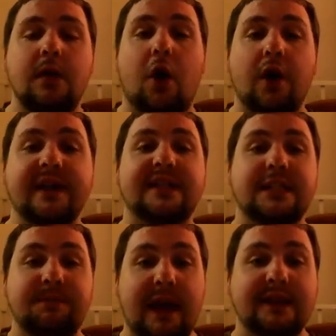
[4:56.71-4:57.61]
are
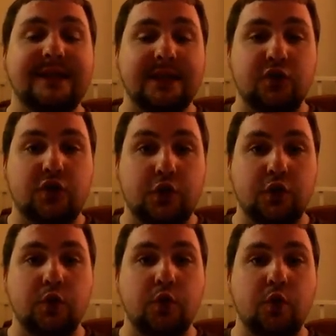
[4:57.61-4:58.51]
expected
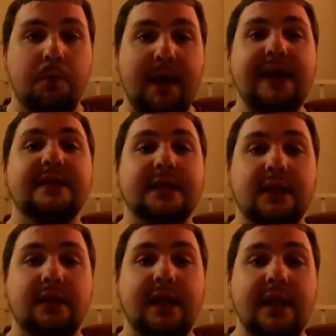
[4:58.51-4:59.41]
to
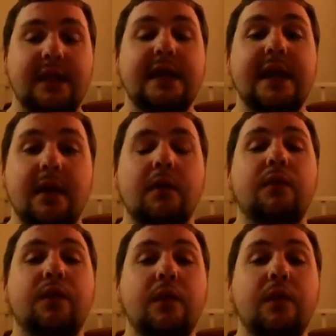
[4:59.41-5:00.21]
basically give